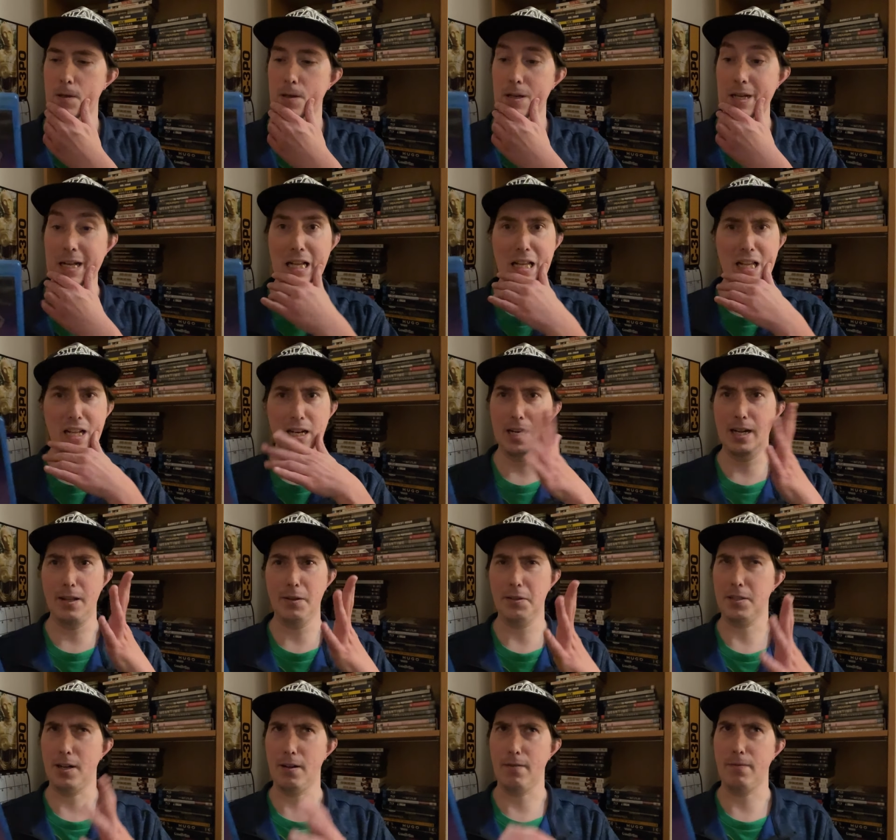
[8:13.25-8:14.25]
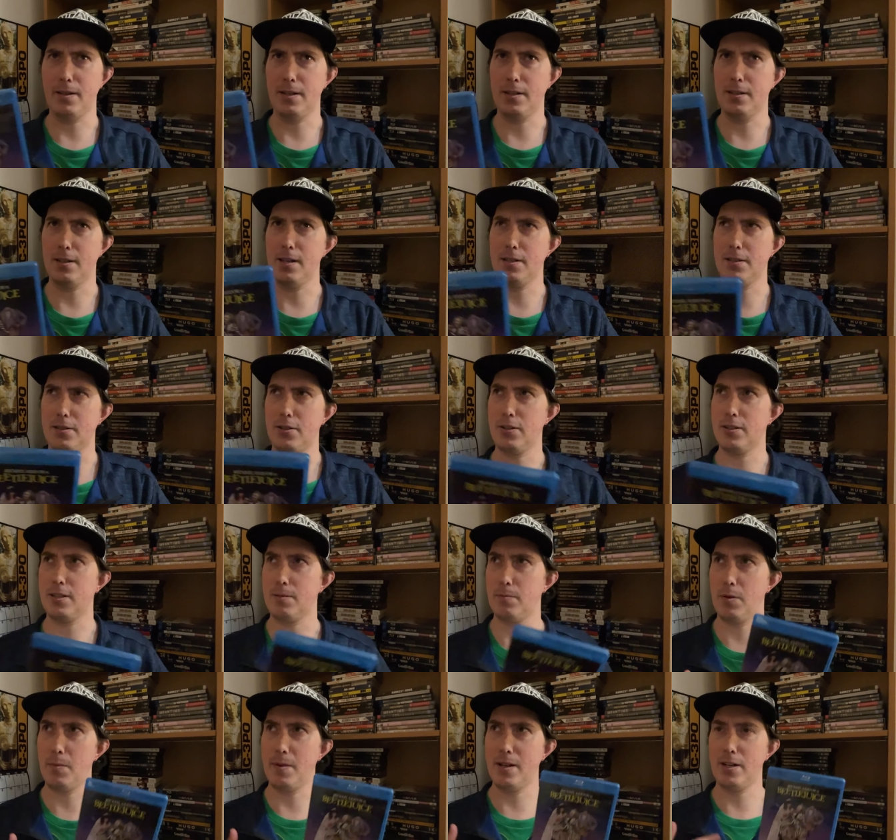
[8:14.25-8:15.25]
A lot of the stuff he says just
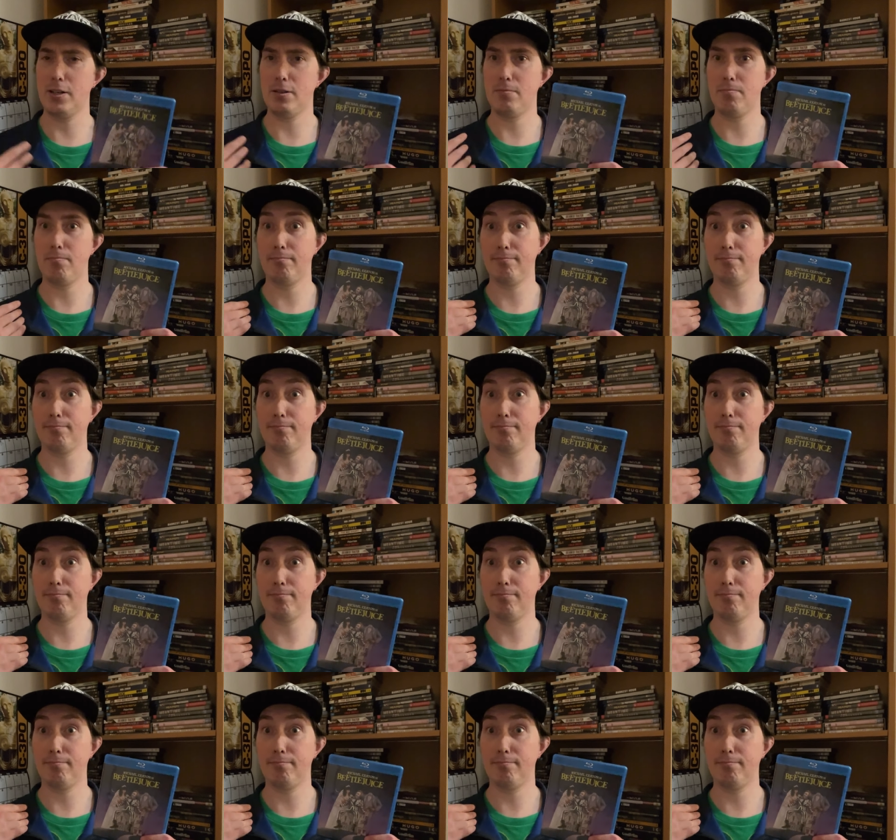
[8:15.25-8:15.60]
seem to be just